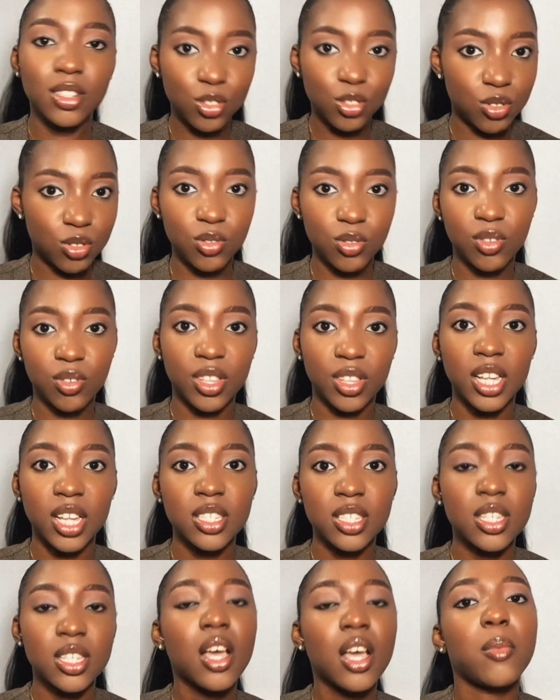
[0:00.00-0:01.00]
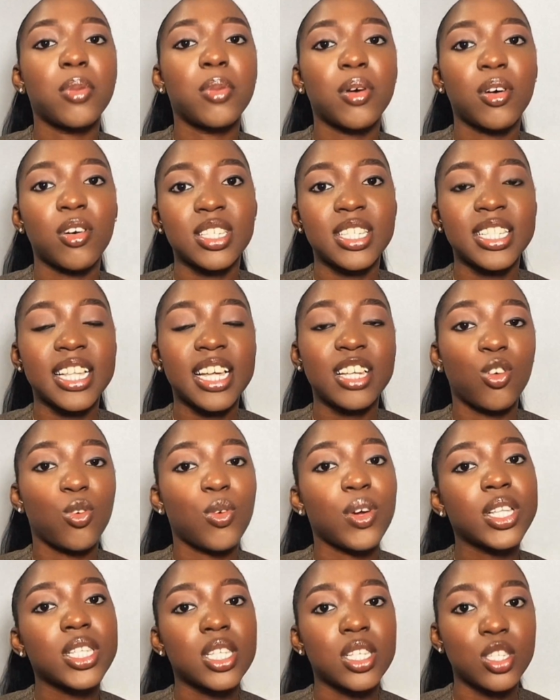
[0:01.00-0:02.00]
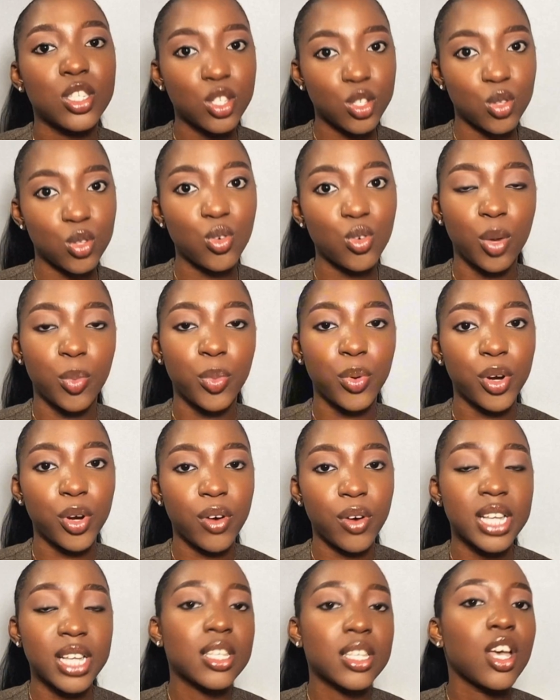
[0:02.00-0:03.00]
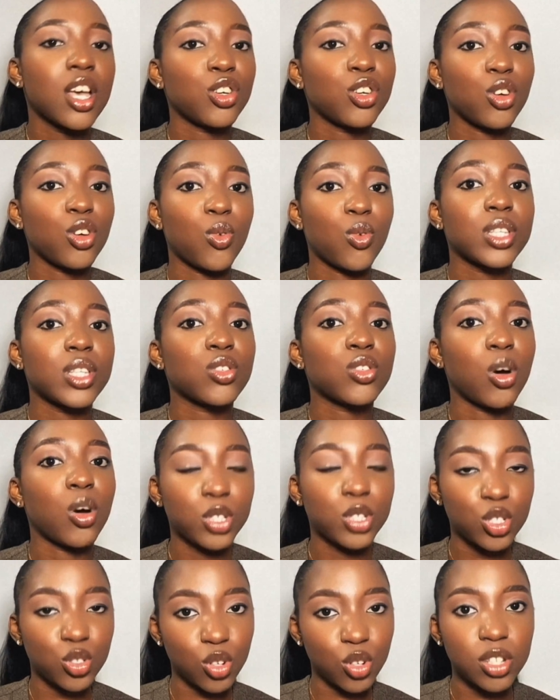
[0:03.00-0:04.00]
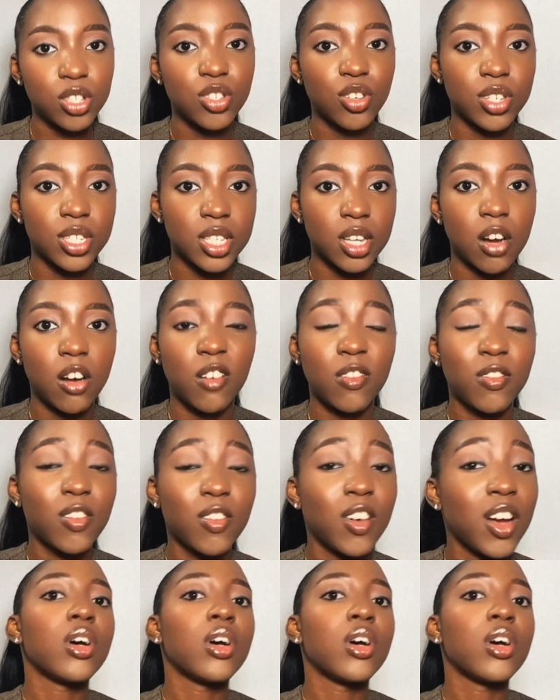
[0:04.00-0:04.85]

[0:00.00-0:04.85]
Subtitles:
Don't do that, because then you're going to slow your progress. You're going to obstruct yourself.